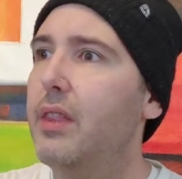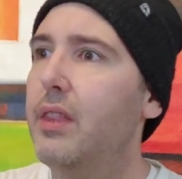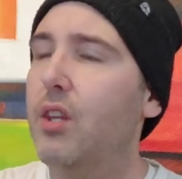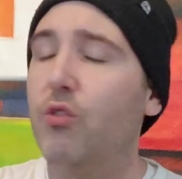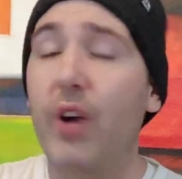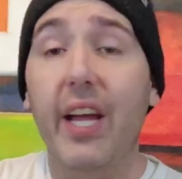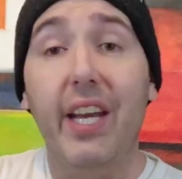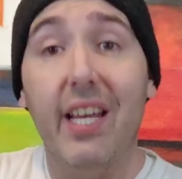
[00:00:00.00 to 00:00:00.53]

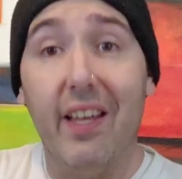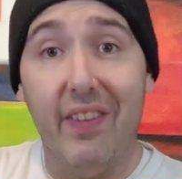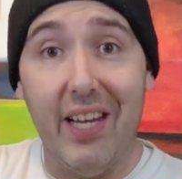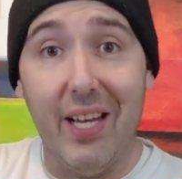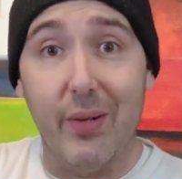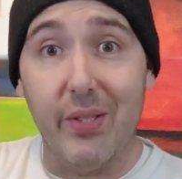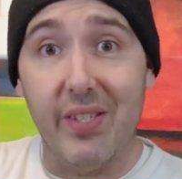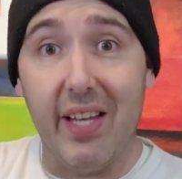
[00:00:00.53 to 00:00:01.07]
The writing on
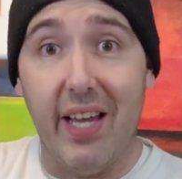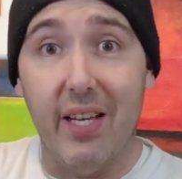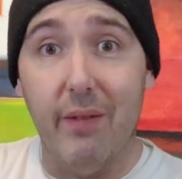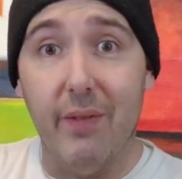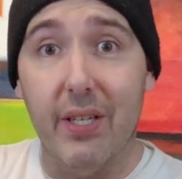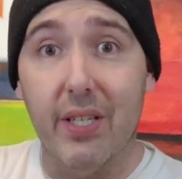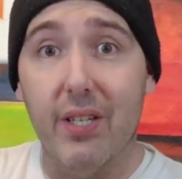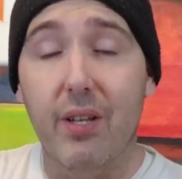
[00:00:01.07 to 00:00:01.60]
the outside
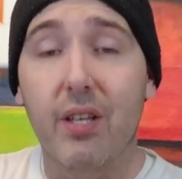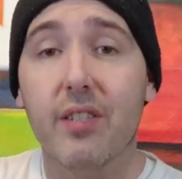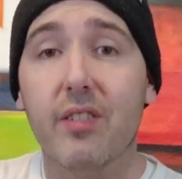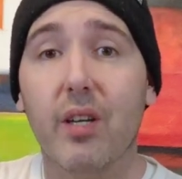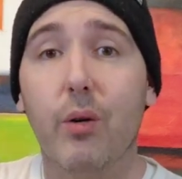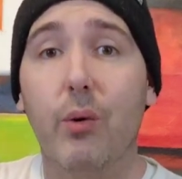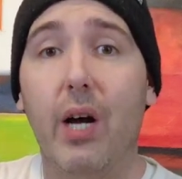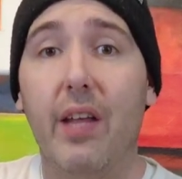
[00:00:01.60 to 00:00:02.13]
of it.
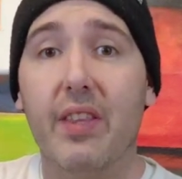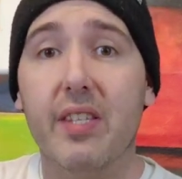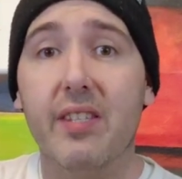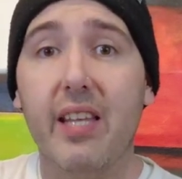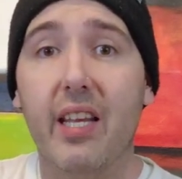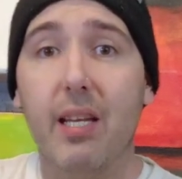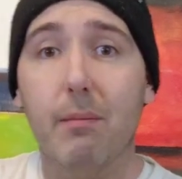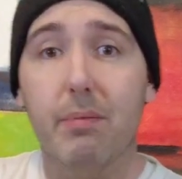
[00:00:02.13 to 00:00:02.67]
So on the
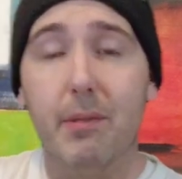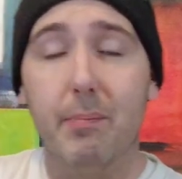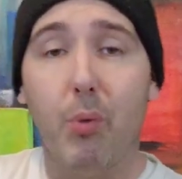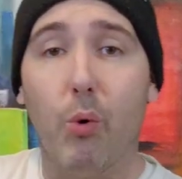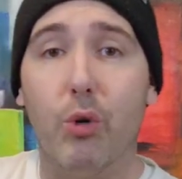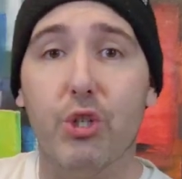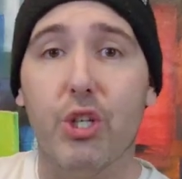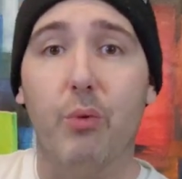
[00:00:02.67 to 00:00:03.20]
settings
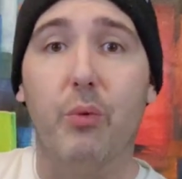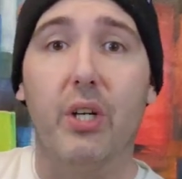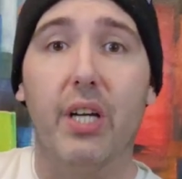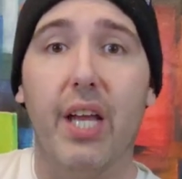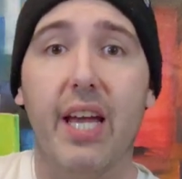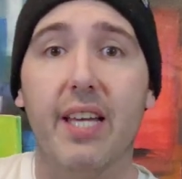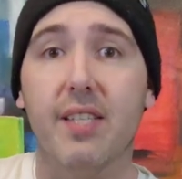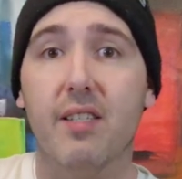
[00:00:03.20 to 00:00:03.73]
portion where
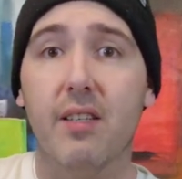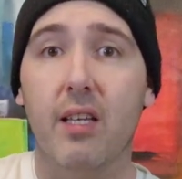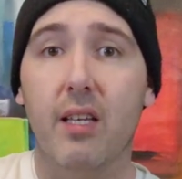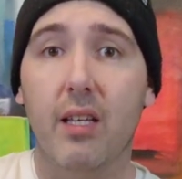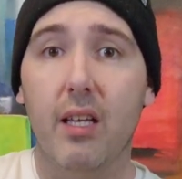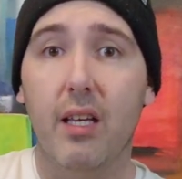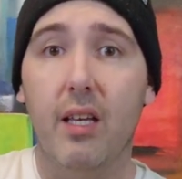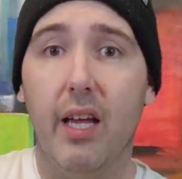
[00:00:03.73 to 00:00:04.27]
it has
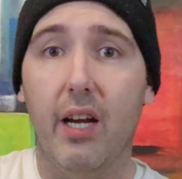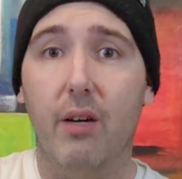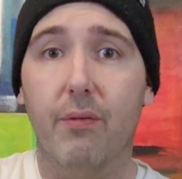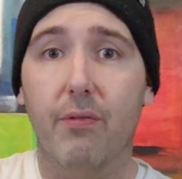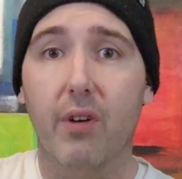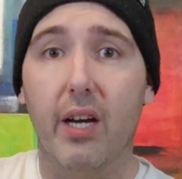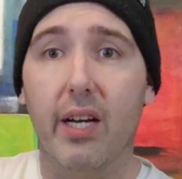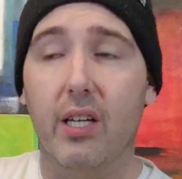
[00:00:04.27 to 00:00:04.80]
air
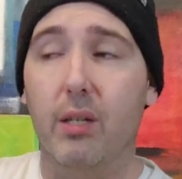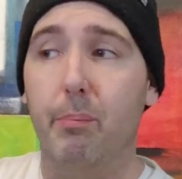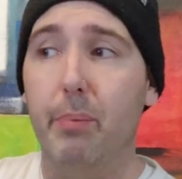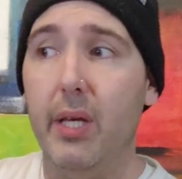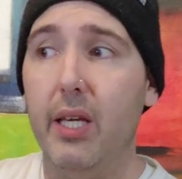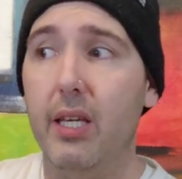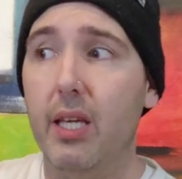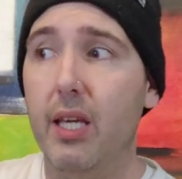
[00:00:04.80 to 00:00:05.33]
fryer
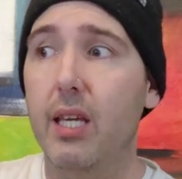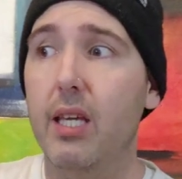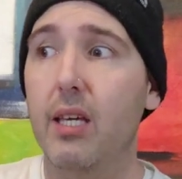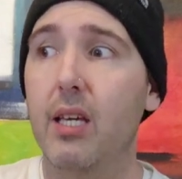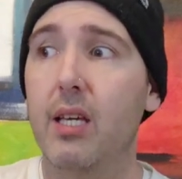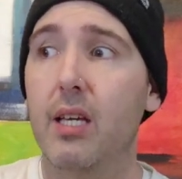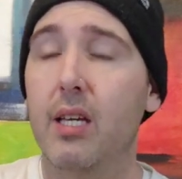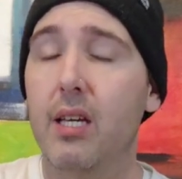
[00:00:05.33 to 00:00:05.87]

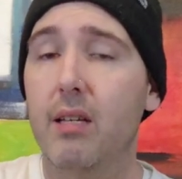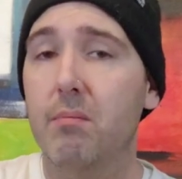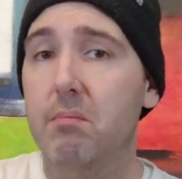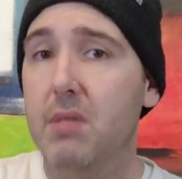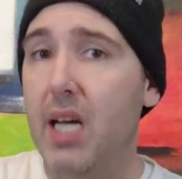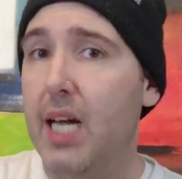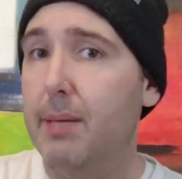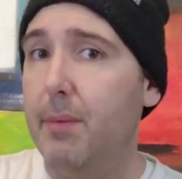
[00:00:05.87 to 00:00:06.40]
baking,
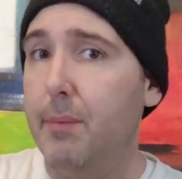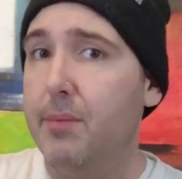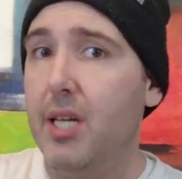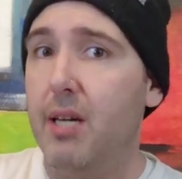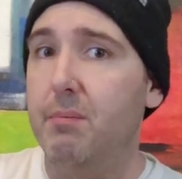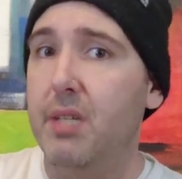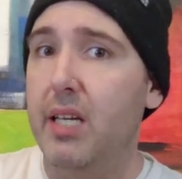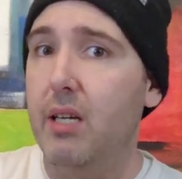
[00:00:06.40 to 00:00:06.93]
time up,
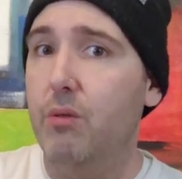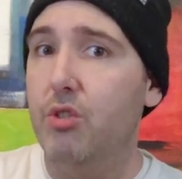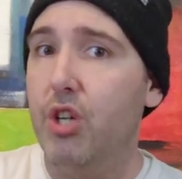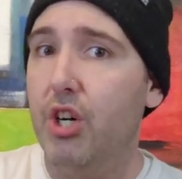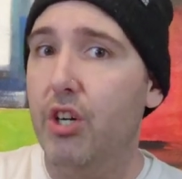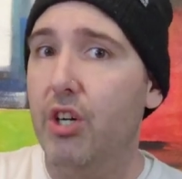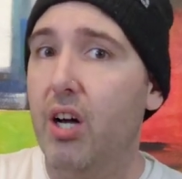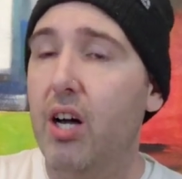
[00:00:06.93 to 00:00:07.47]
time down,
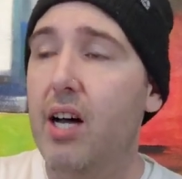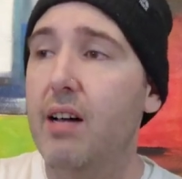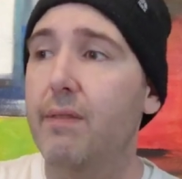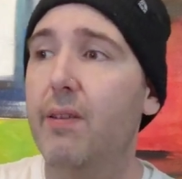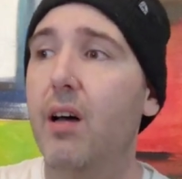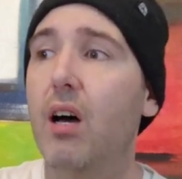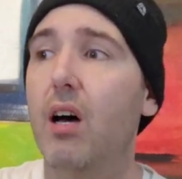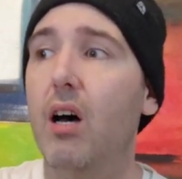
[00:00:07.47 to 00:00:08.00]
turn
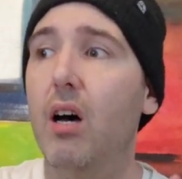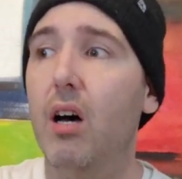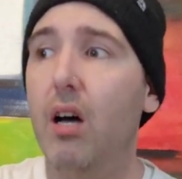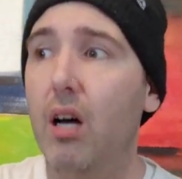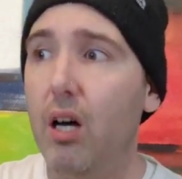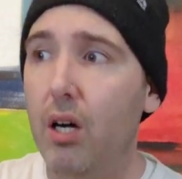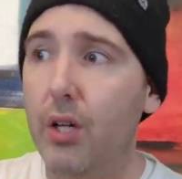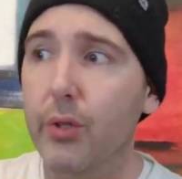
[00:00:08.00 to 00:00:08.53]
off,
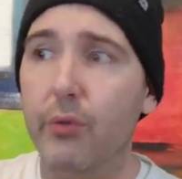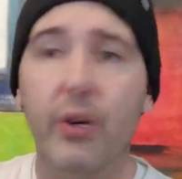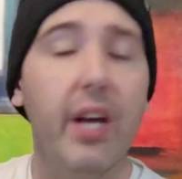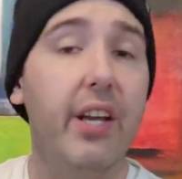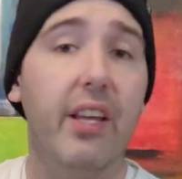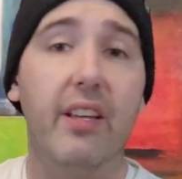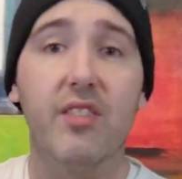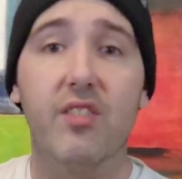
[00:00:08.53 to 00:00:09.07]
all the
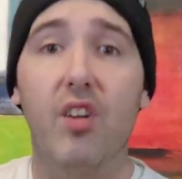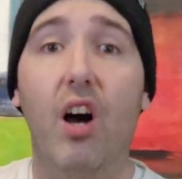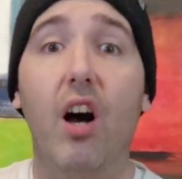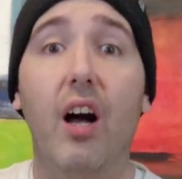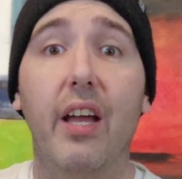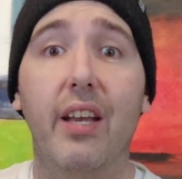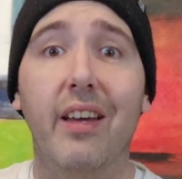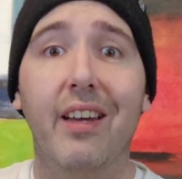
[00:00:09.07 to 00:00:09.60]
writing is
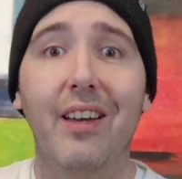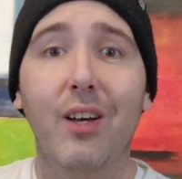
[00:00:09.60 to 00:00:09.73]
gone